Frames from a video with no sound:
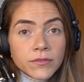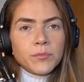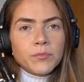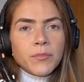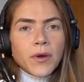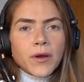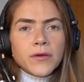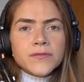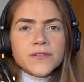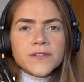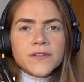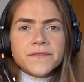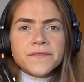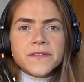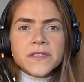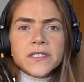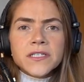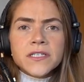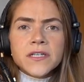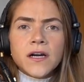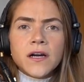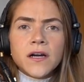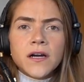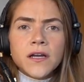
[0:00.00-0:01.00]
Most of the
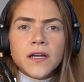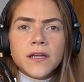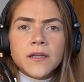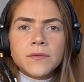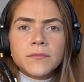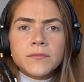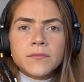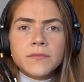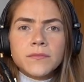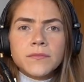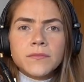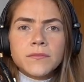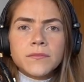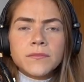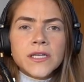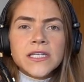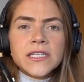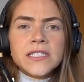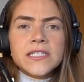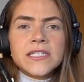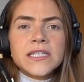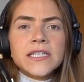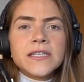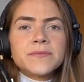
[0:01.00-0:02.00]
time,
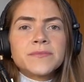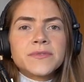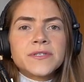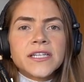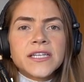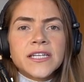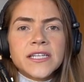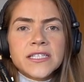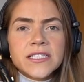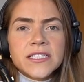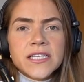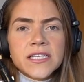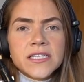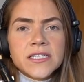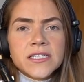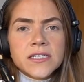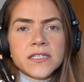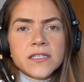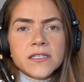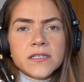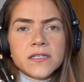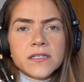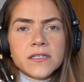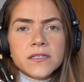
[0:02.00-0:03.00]
it seems
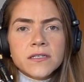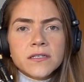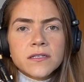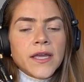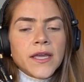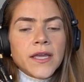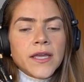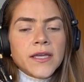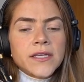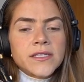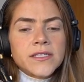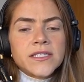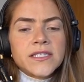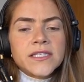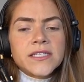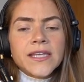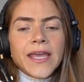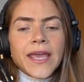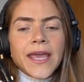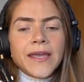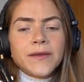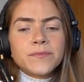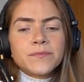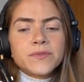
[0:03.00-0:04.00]
inexistent. It
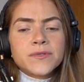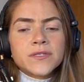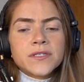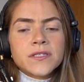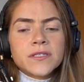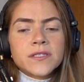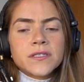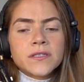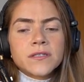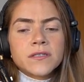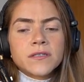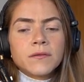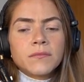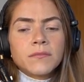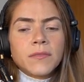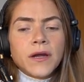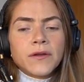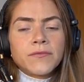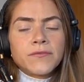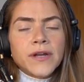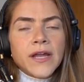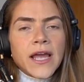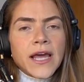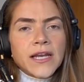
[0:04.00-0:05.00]
escapes my
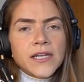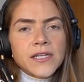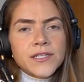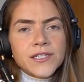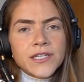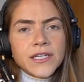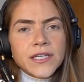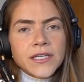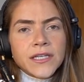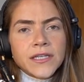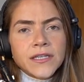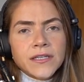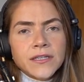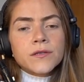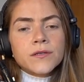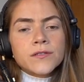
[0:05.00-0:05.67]
reality.